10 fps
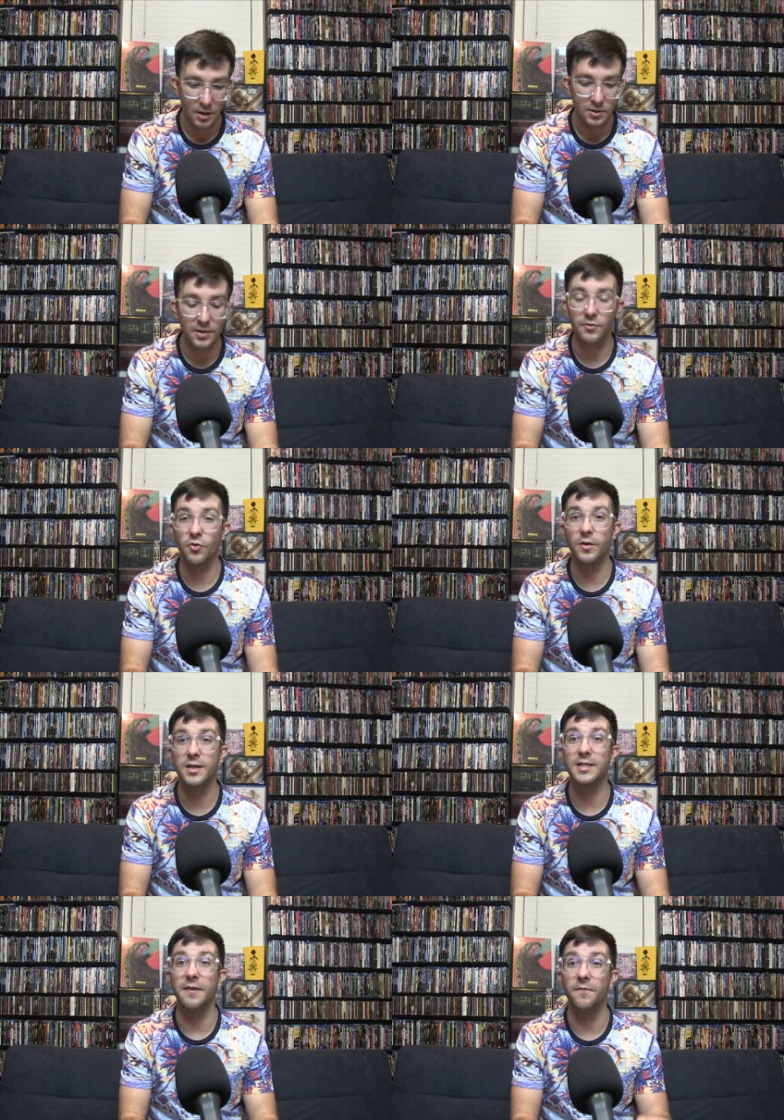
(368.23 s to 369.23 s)
So have
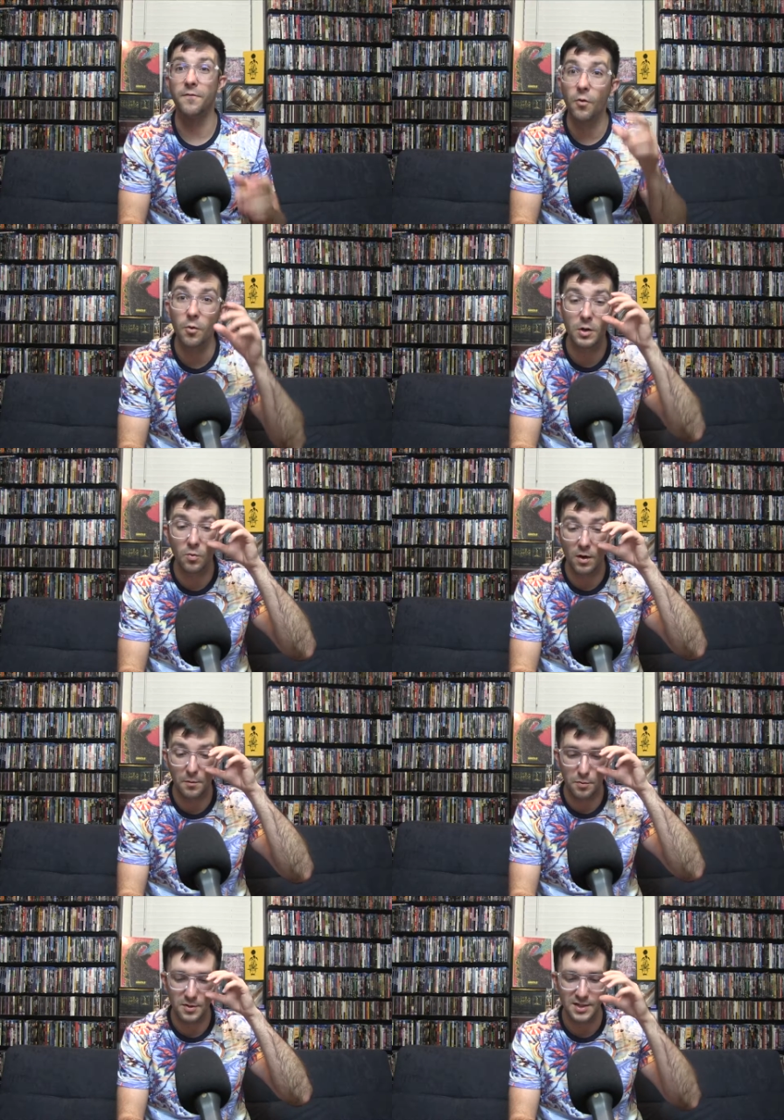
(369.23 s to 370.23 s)
critics a
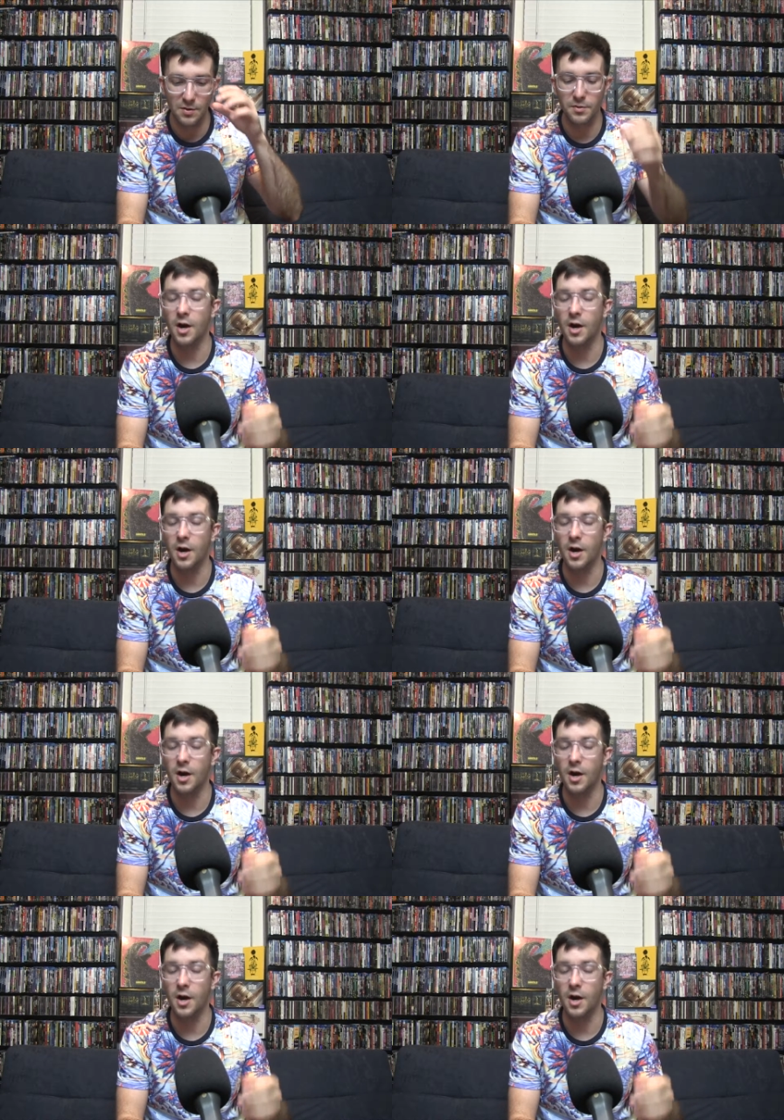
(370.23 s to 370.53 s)
41% with